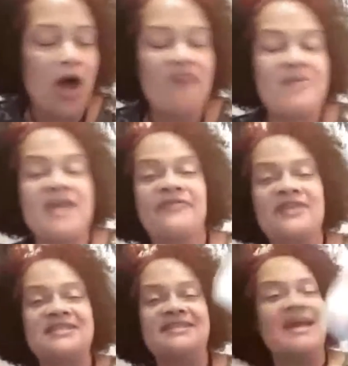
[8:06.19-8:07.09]
of
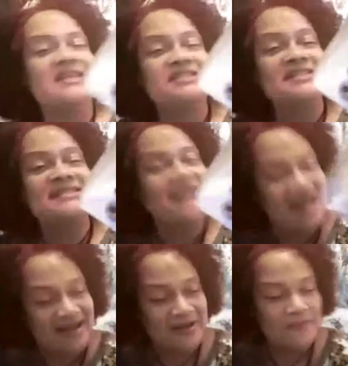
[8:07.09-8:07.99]
Manifestation
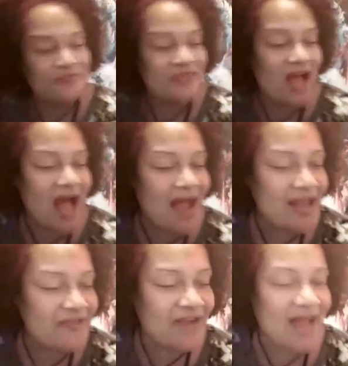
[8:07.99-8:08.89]
deck. I
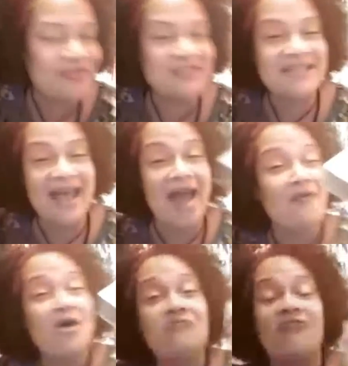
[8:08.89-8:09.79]
have got the
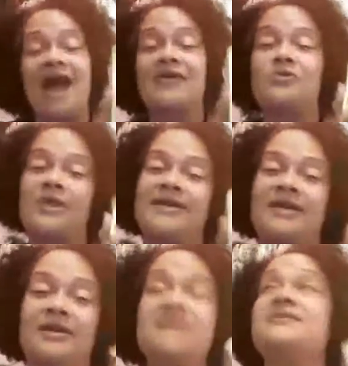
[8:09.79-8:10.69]
Tarot Rider-Waite.
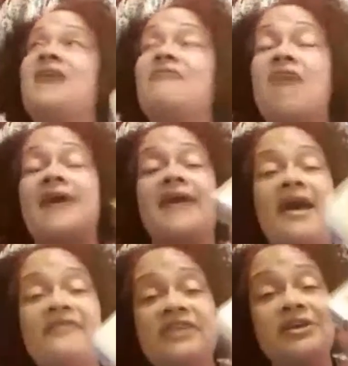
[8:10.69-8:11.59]
Now, listen, I rock
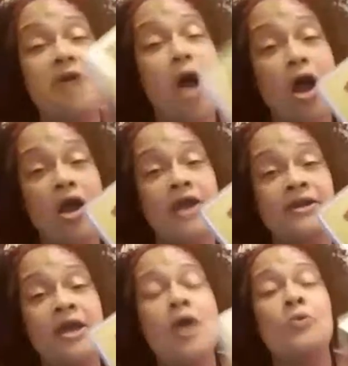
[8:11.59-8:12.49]
heavy and
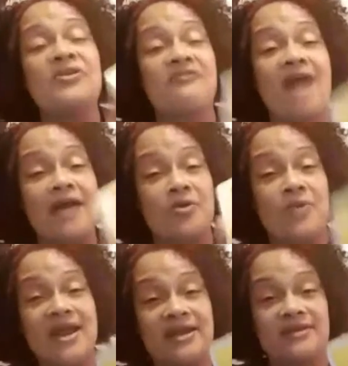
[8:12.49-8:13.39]
hard with
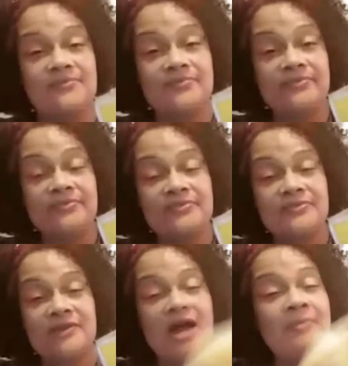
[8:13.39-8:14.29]
Rider-Waite.
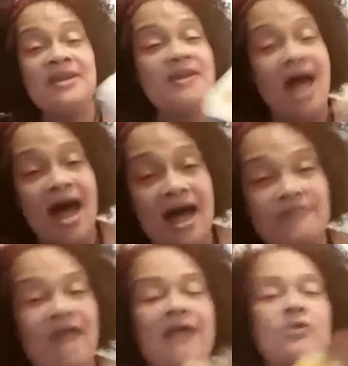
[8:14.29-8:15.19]
Coming in
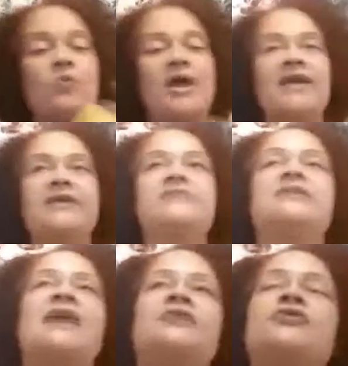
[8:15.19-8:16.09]
hot. Rider-Waite is
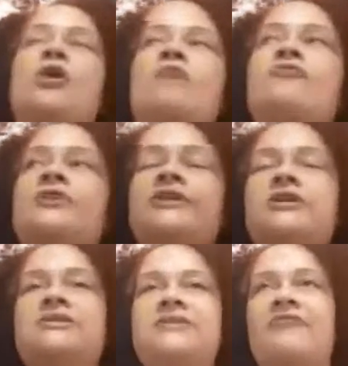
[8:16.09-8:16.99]
like, you know, a really
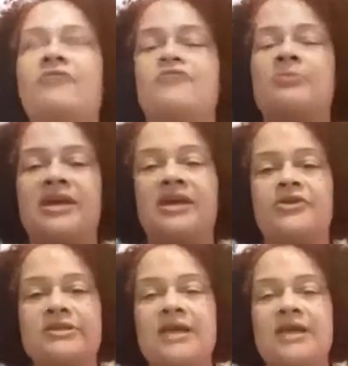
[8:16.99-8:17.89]
good deck for beginners.